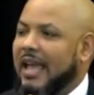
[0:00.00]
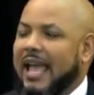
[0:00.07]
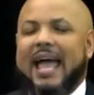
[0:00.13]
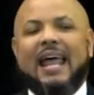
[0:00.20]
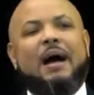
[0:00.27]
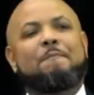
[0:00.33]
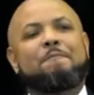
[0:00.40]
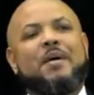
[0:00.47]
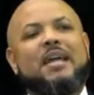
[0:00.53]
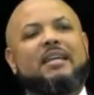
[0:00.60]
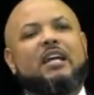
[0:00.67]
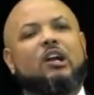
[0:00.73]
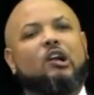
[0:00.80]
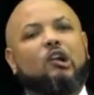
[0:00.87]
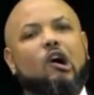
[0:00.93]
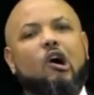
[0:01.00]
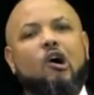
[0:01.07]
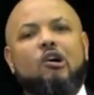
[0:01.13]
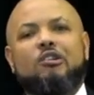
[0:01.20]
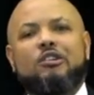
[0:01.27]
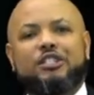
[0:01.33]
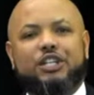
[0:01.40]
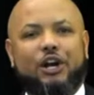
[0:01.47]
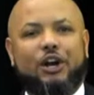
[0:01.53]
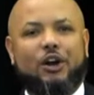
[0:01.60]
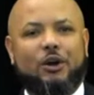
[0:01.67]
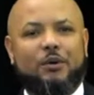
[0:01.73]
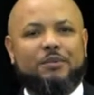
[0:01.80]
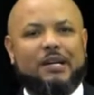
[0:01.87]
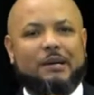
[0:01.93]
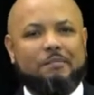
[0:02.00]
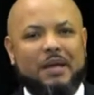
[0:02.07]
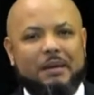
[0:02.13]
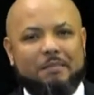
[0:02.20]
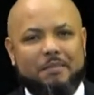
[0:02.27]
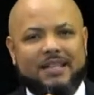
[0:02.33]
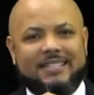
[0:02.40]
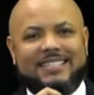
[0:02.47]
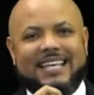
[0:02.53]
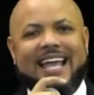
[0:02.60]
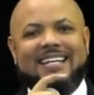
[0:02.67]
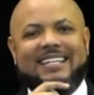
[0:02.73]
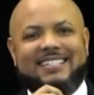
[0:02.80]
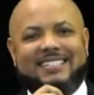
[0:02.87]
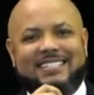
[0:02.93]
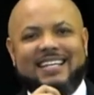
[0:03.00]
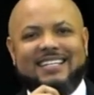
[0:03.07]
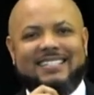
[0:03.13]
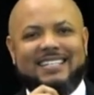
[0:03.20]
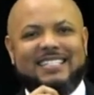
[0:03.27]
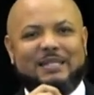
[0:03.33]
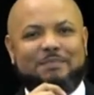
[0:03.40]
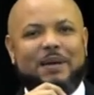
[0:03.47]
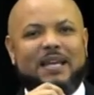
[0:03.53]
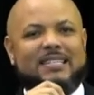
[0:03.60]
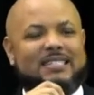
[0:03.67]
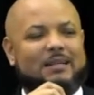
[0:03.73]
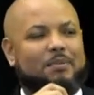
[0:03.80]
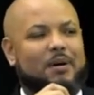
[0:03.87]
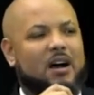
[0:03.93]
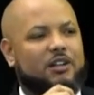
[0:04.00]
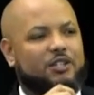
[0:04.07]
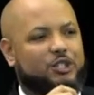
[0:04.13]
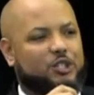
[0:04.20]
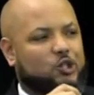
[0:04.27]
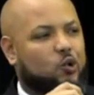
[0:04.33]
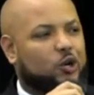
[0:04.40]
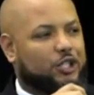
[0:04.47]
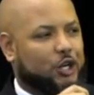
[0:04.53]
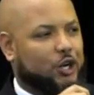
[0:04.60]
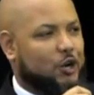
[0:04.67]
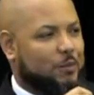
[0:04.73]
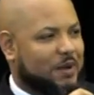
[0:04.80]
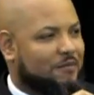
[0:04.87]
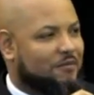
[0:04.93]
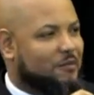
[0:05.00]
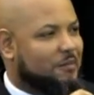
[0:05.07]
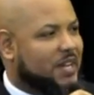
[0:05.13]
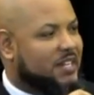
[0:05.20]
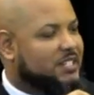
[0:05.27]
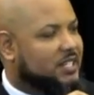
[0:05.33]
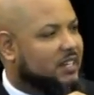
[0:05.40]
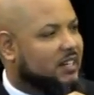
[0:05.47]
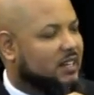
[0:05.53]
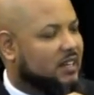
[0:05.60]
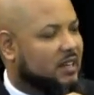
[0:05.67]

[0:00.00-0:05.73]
and I'm making long term commitments and decisions based upon short term information.